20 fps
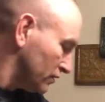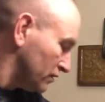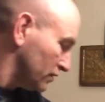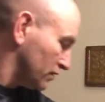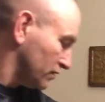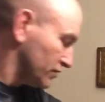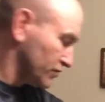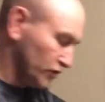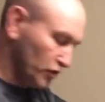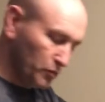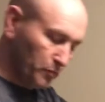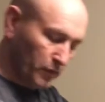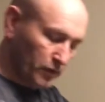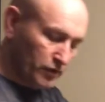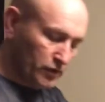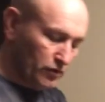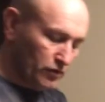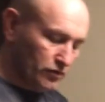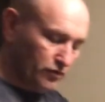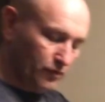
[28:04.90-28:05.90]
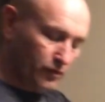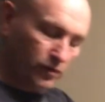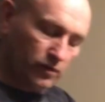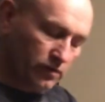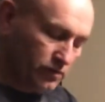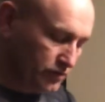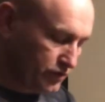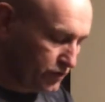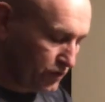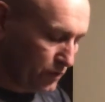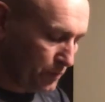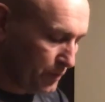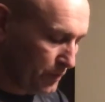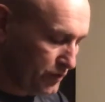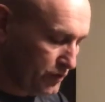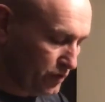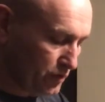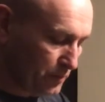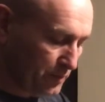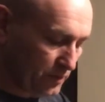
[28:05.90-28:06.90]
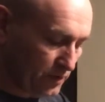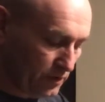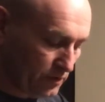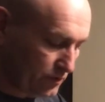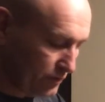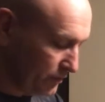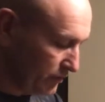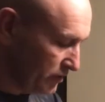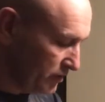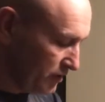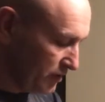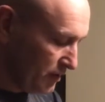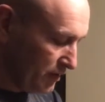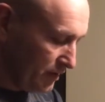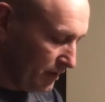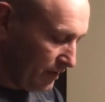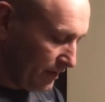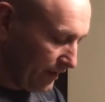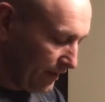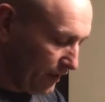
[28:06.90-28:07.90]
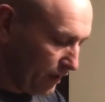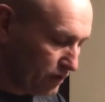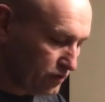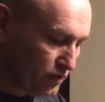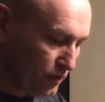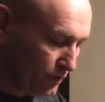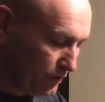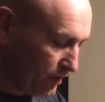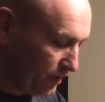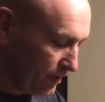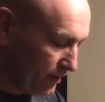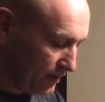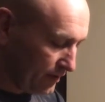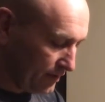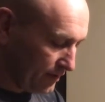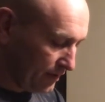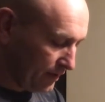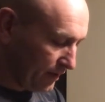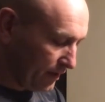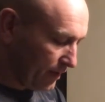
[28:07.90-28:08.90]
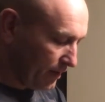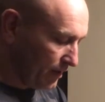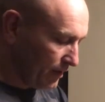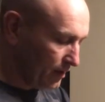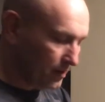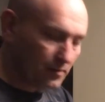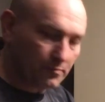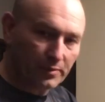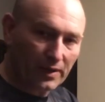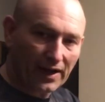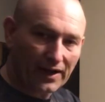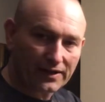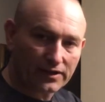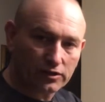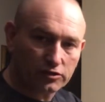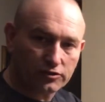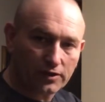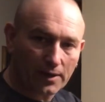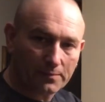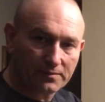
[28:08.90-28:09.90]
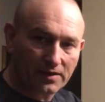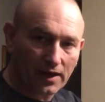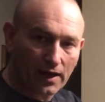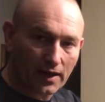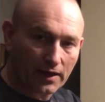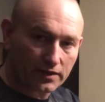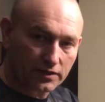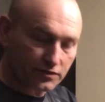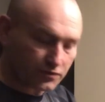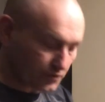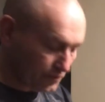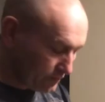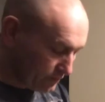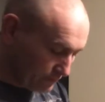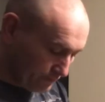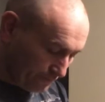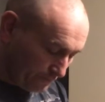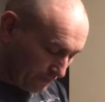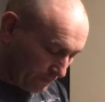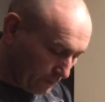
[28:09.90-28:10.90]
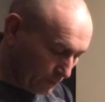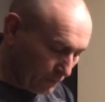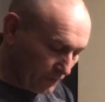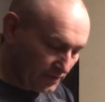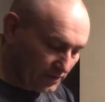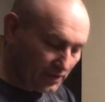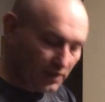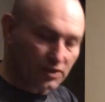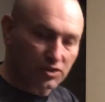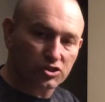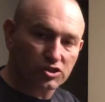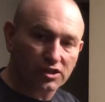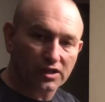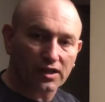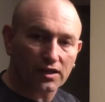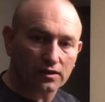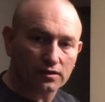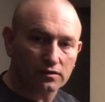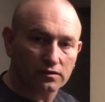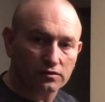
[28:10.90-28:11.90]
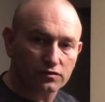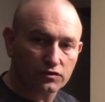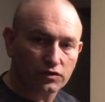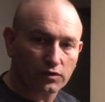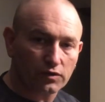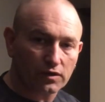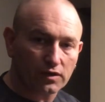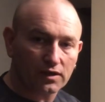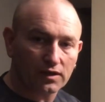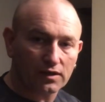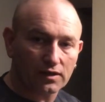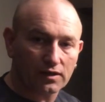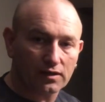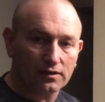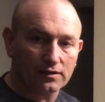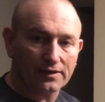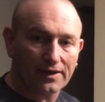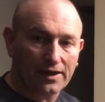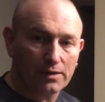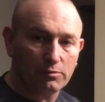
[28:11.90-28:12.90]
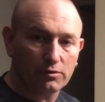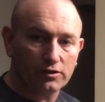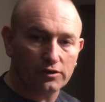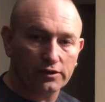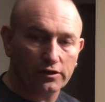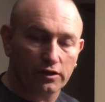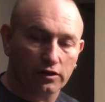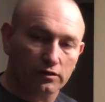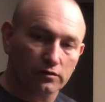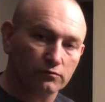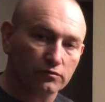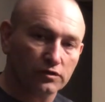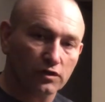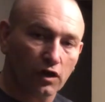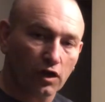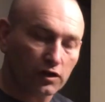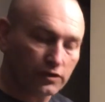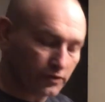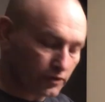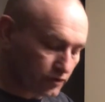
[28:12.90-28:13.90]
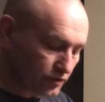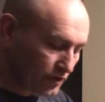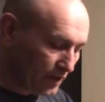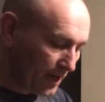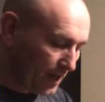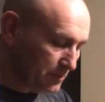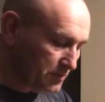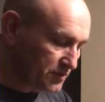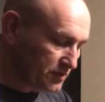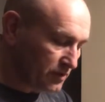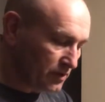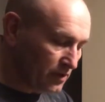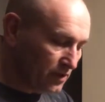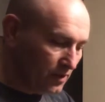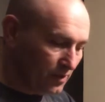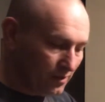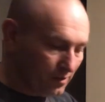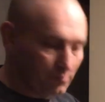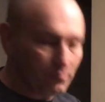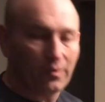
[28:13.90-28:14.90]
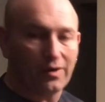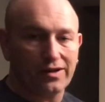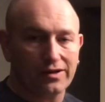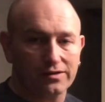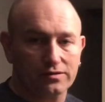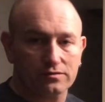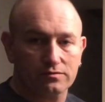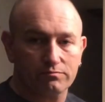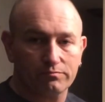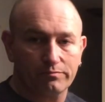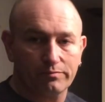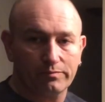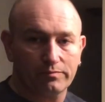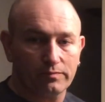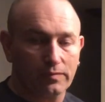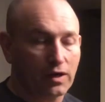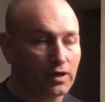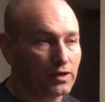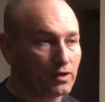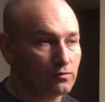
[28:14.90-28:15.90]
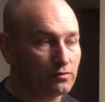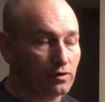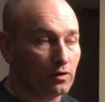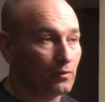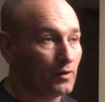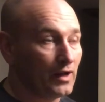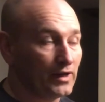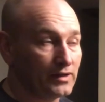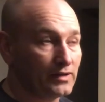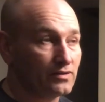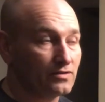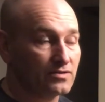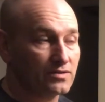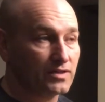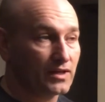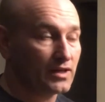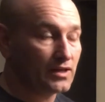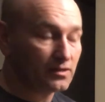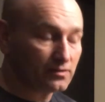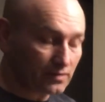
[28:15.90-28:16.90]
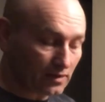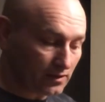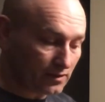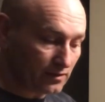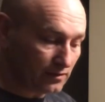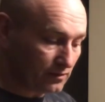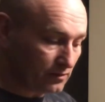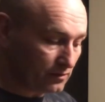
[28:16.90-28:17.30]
Super useful, super useful. I also got a packet of trap tags with each kit, so you can label all your traps by, I don't know any state that